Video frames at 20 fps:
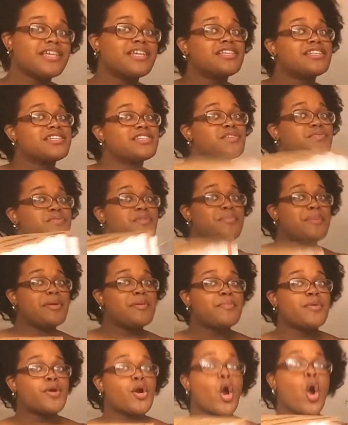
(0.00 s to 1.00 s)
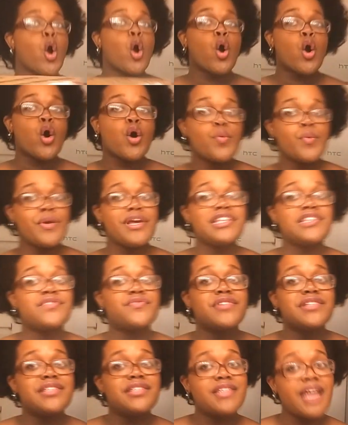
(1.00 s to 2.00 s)
So remember, always
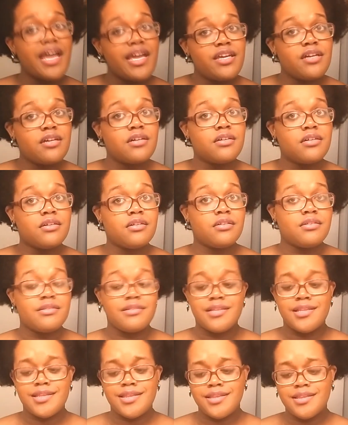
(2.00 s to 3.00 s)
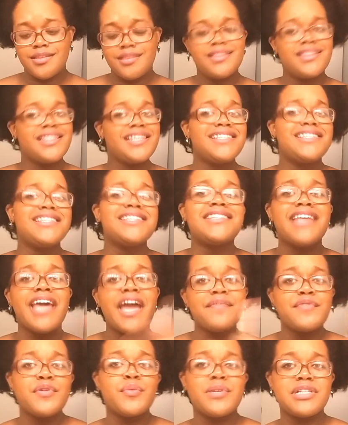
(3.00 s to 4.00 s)
recycle. This is
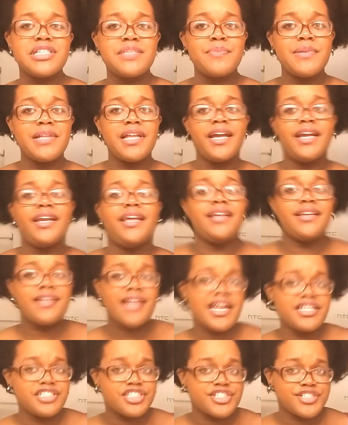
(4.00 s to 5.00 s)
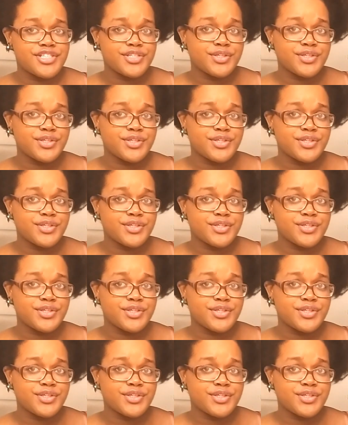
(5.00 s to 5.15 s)
everyone's planet, not just